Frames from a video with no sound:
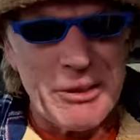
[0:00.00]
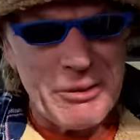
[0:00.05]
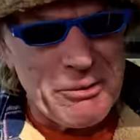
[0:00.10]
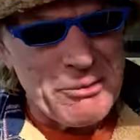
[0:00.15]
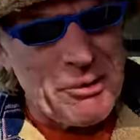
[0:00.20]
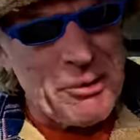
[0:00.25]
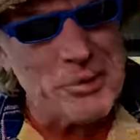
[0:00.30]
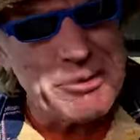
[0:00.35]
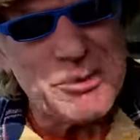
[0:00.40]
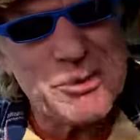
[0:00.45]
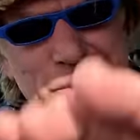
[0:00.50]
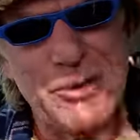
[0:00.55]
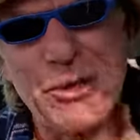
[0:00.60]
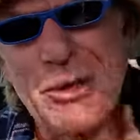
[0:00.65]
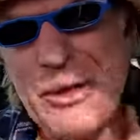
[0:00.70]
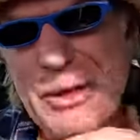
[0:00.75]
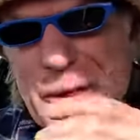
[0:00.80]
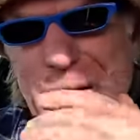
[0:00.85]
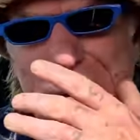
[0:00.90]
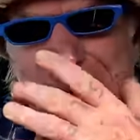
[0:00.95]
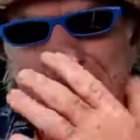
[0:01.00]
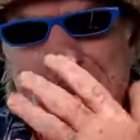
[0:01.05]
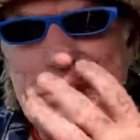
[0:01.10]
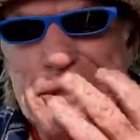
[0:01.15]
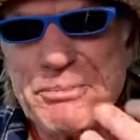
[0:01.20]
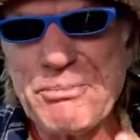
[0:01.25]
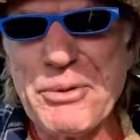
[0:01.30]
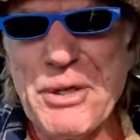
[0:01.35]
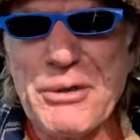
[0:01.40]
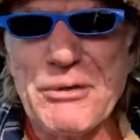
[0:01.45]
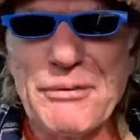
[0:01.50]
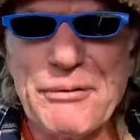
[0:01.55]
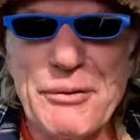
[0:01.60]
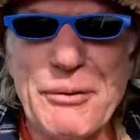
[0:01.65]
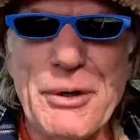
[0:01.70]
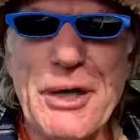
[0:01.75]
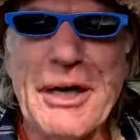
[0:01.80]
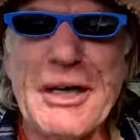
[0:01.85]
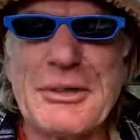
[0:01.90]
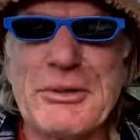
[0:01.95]
across this
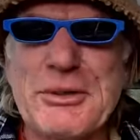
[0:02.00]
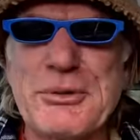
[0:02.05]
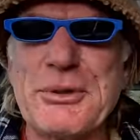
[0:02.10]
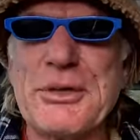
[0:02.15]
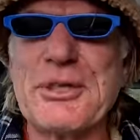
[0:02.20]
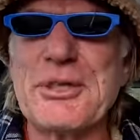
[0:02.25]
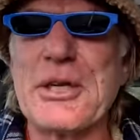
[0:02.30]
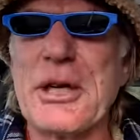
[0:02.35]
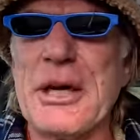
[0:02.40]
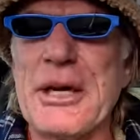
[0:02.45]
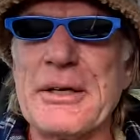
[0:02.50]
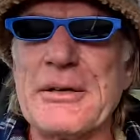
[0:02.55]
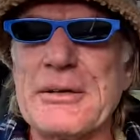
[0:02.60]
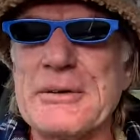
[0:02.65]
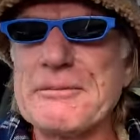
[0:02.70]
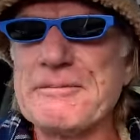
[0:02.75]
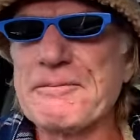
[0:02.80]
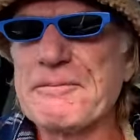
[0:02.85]
beautiful countryside.